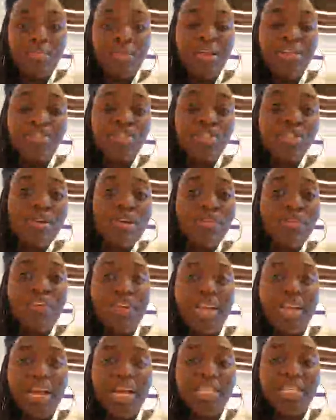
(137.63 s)

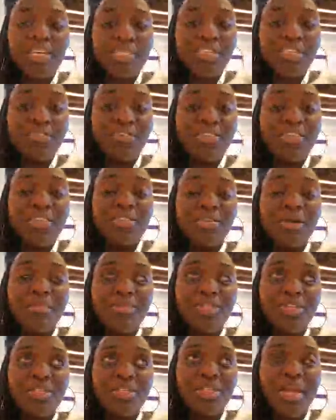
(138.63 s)
I'm just going in for the
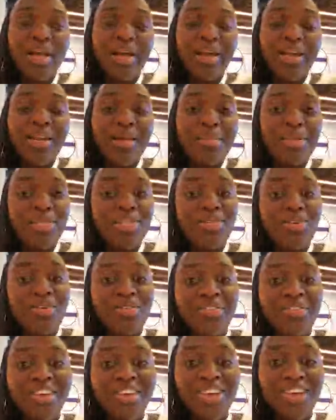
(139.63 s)
next activity. So I'm
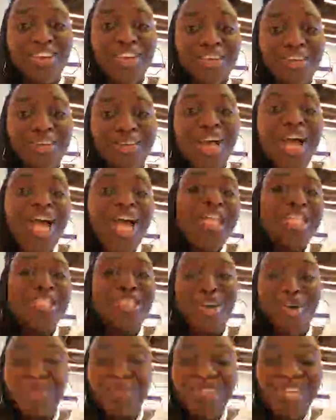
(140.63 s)
just like, let me do a
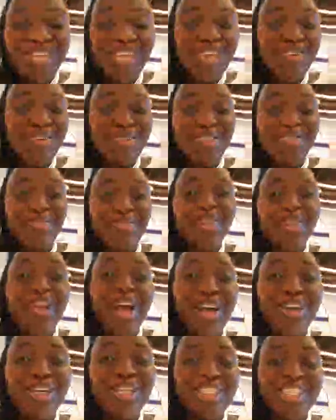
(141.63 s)
video to
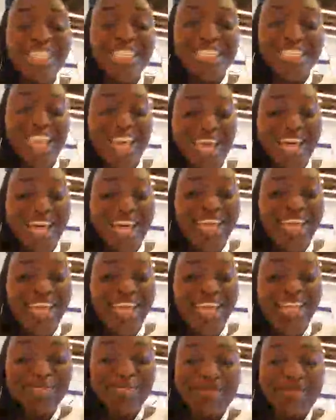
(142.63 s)
update those of you that
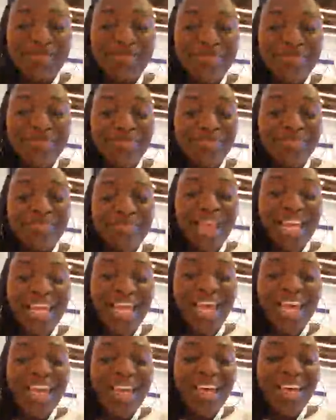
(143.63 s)
couldn't attend.
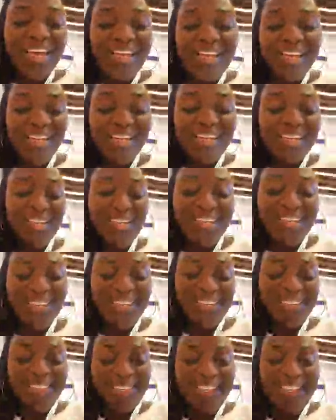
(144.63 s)
Yeah.
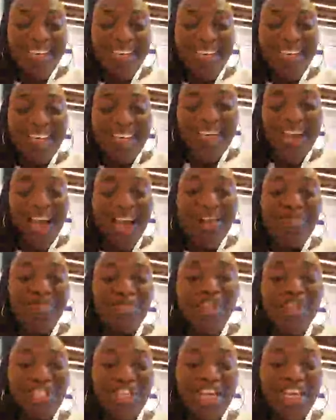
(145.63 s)

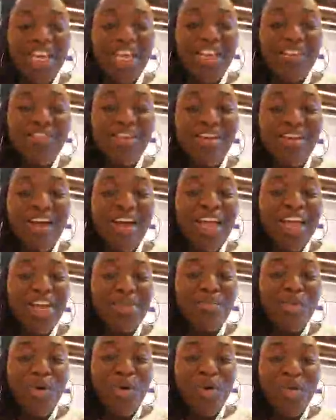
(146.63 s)
And I'm just checking if
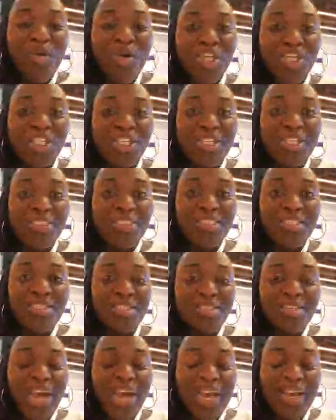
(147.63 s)
there are any more
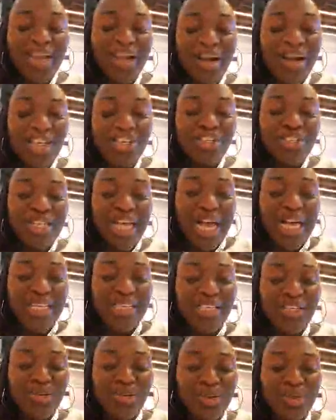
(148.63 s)
questions and I can just
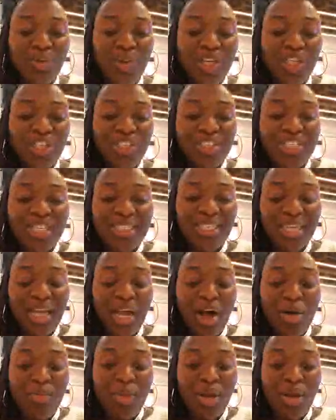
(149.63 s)
answer those questions as
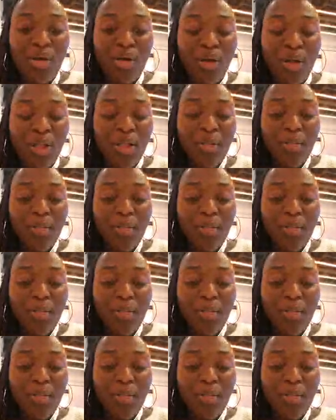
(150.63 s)
they come along.